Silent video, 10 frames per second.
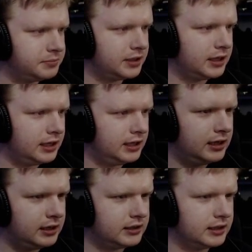
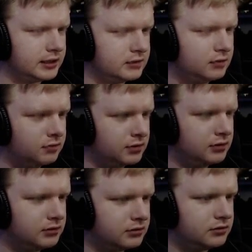art, and that's what we
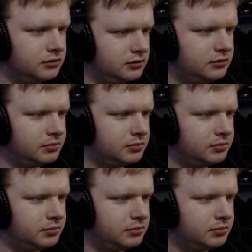looked through,